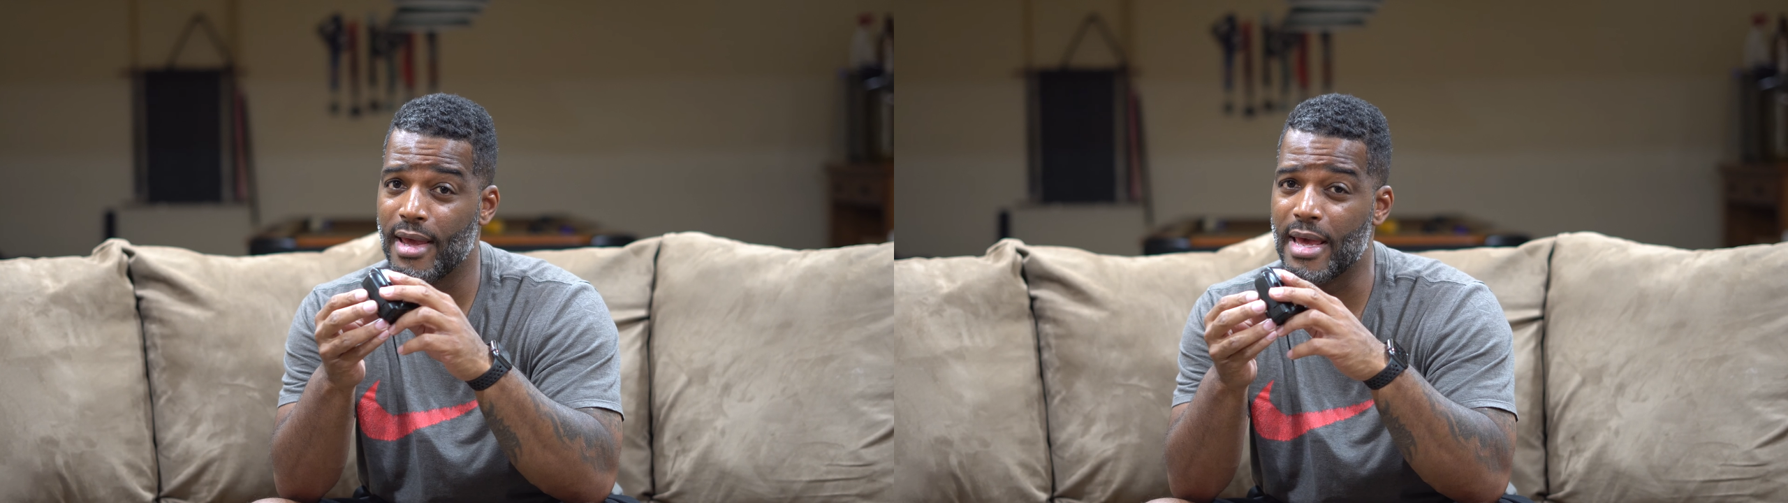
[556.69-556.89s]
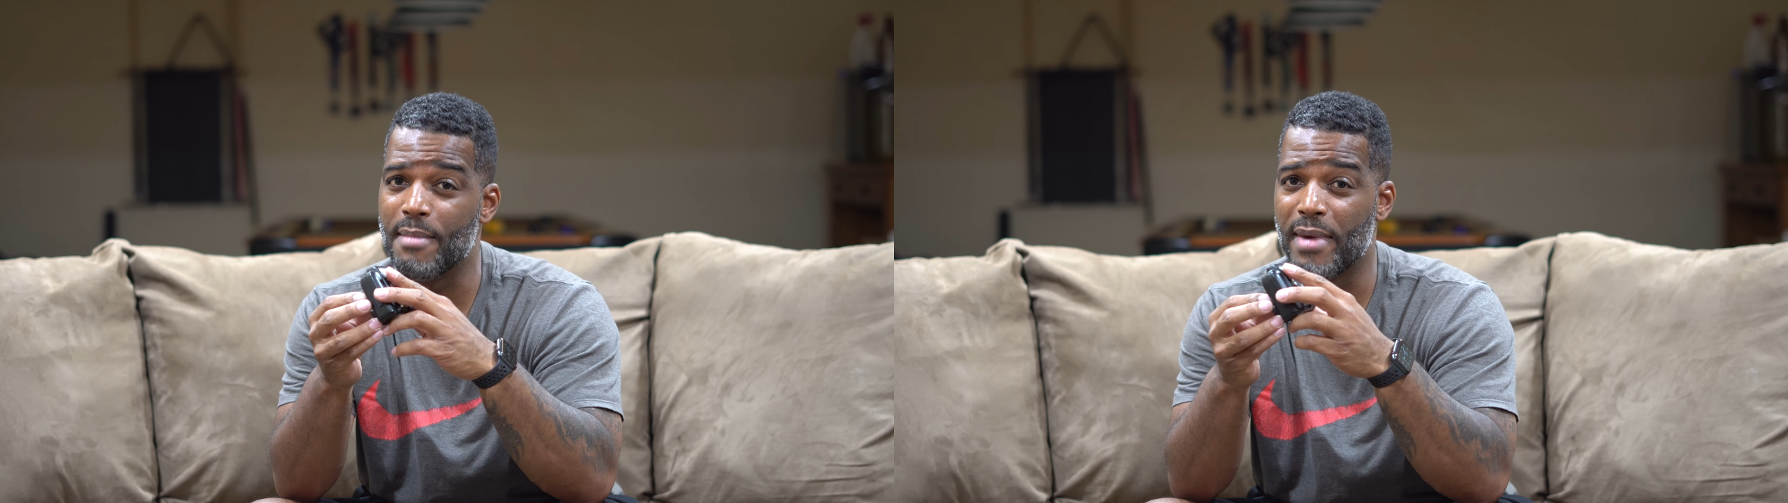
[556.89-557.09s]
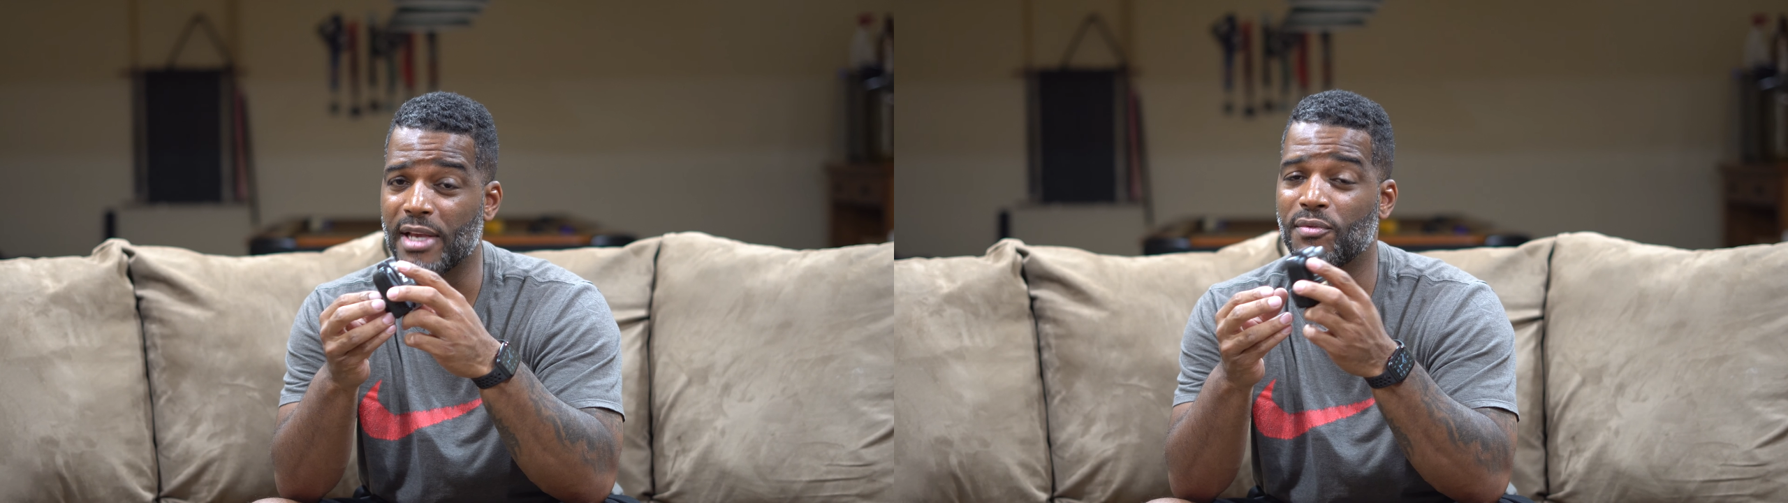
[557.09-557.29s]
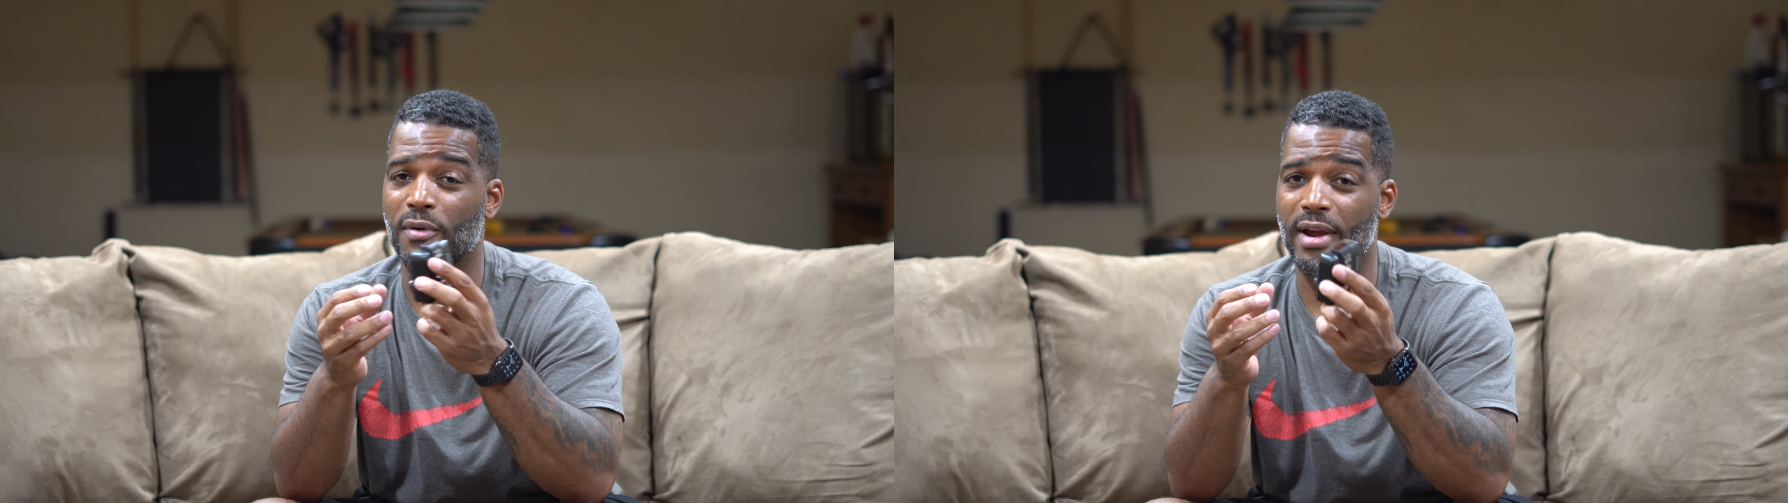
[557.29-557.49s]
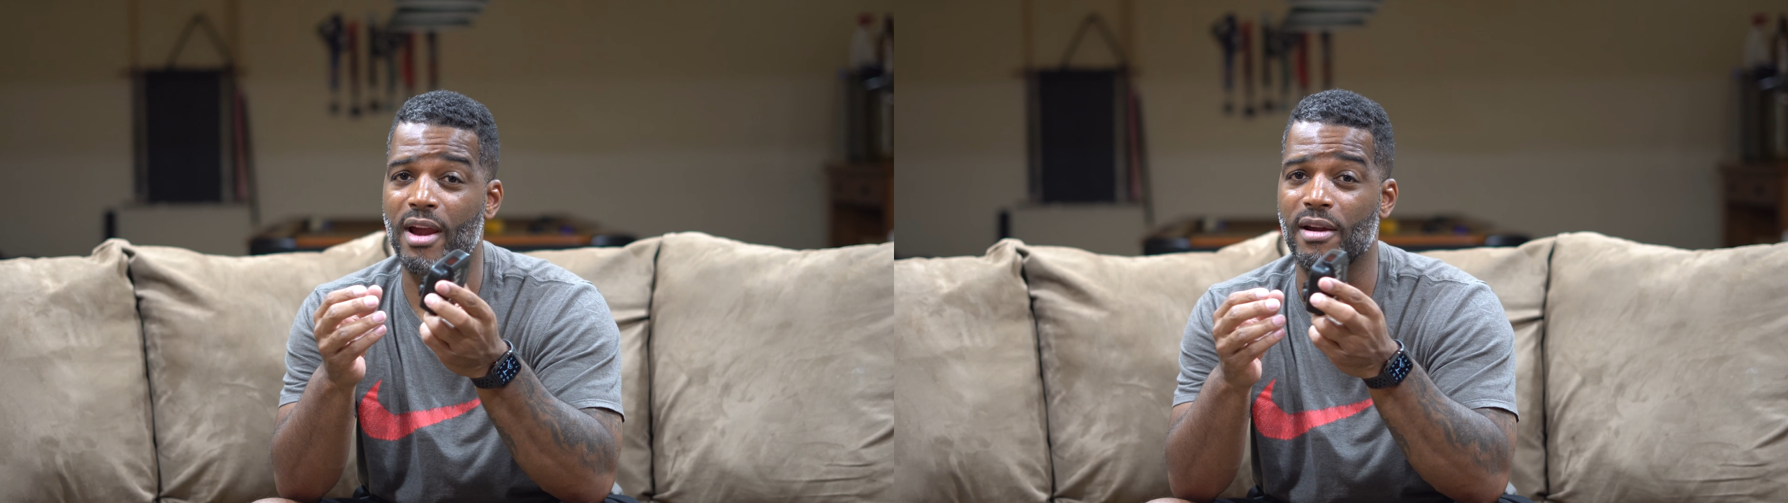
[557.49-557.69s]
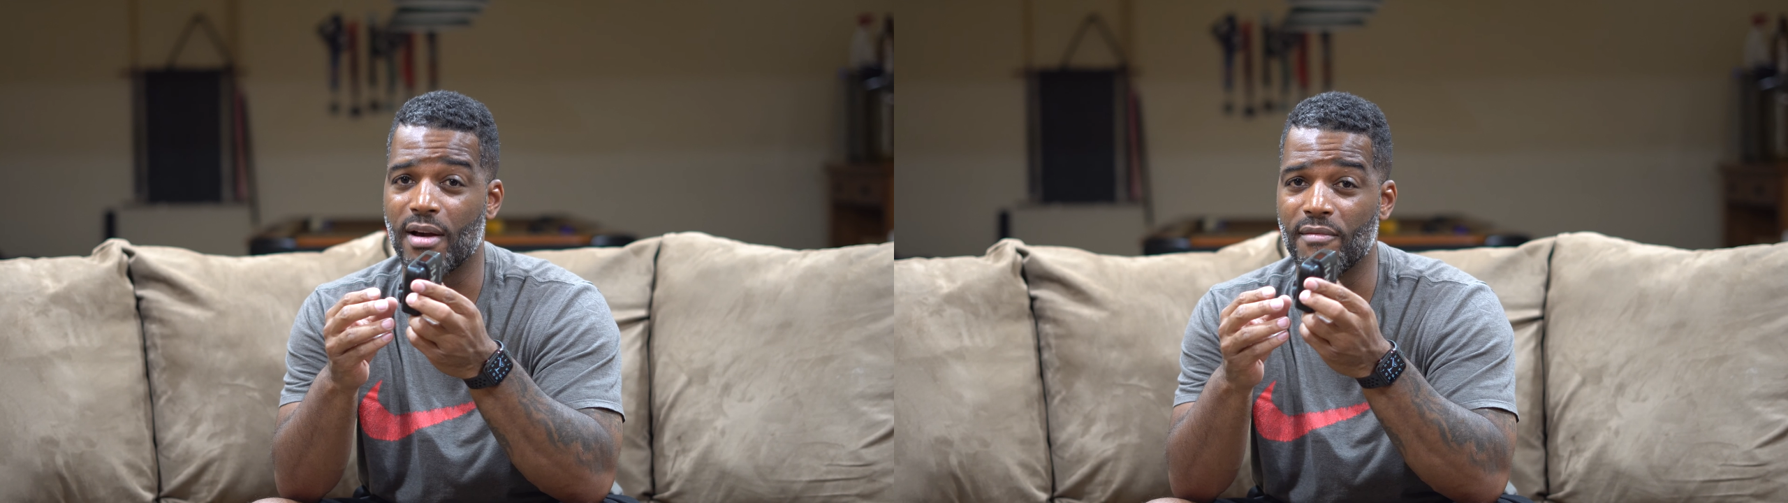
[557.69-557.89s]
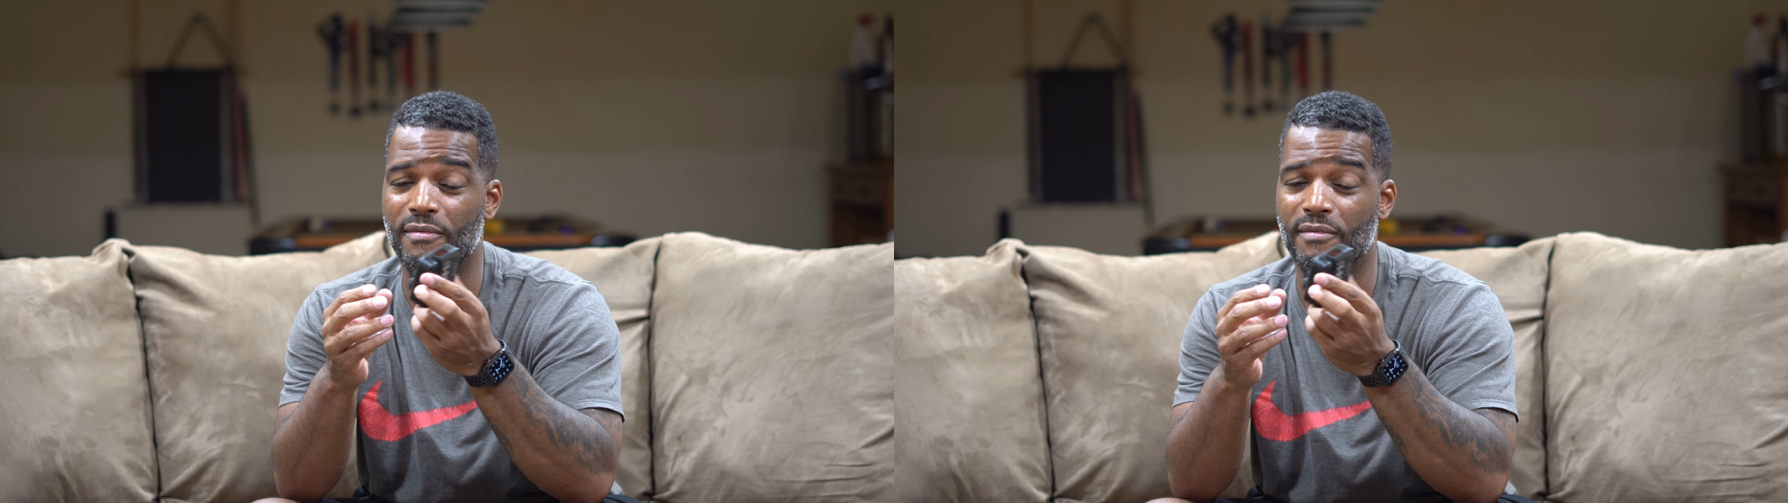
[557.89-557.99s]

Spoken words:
it makes for a